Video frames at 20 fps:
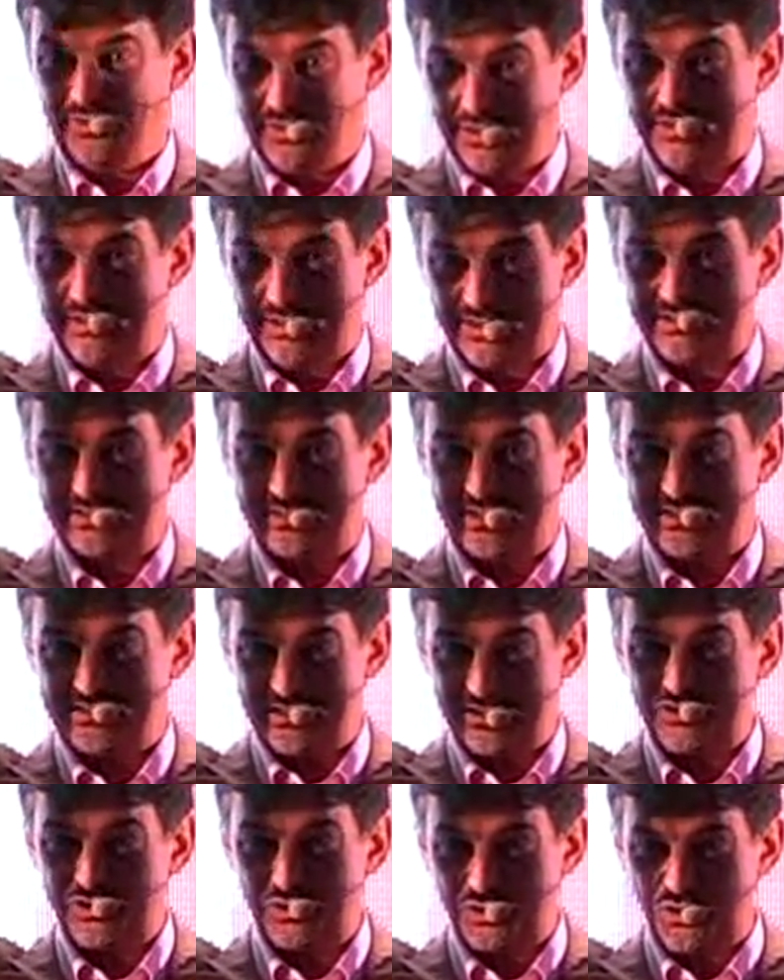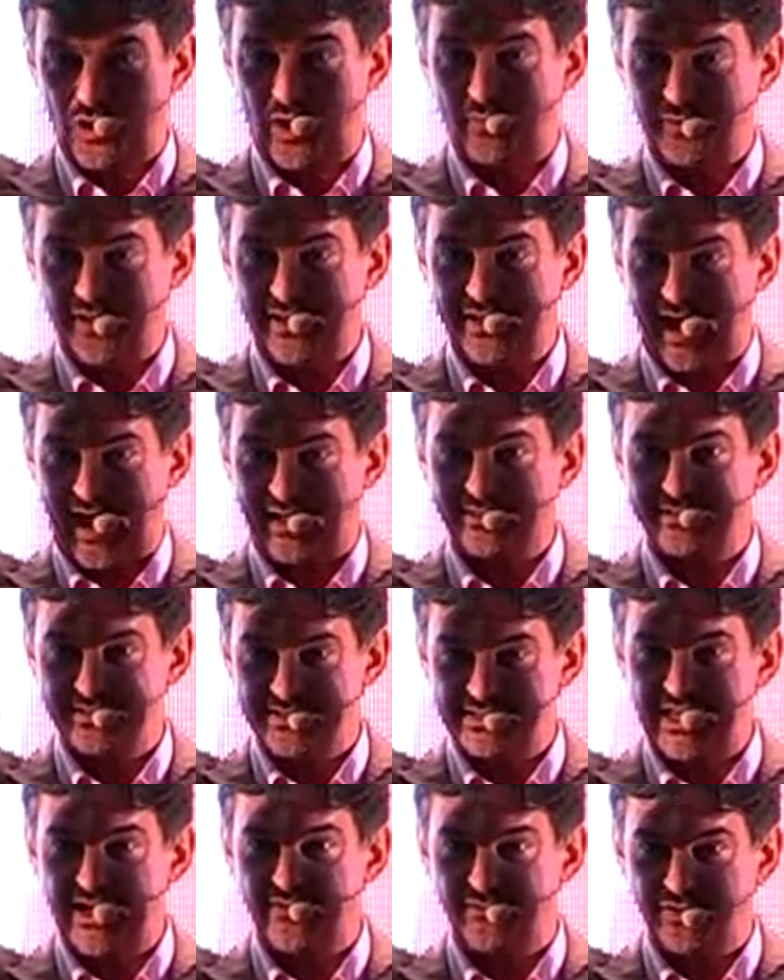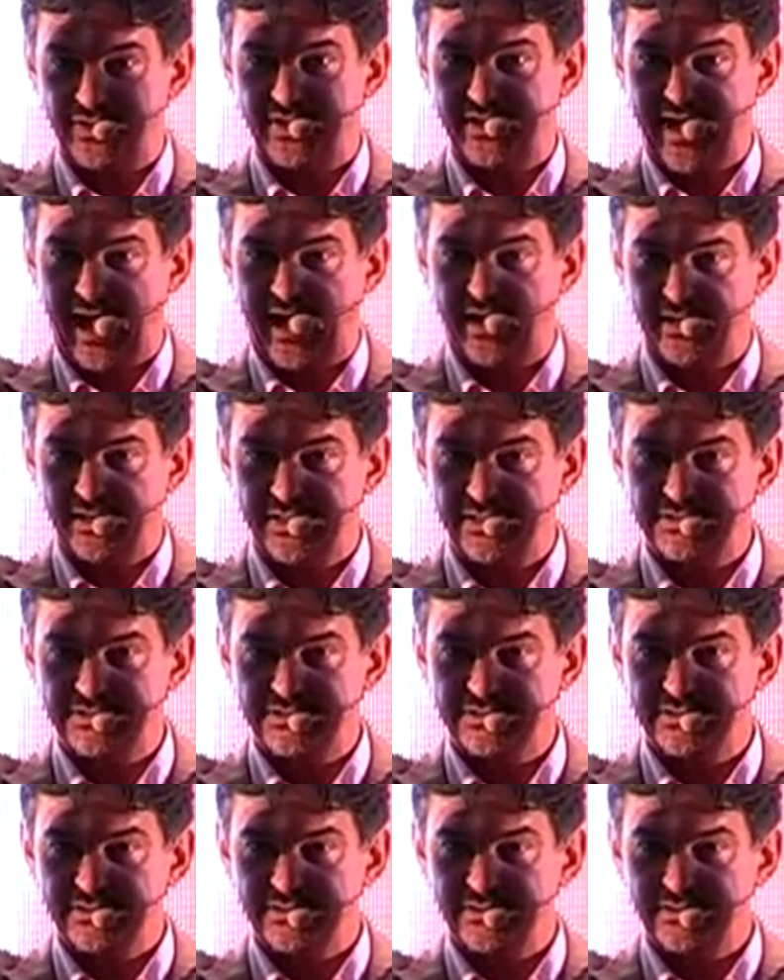the distance is you drop the cat, the safer the cat is?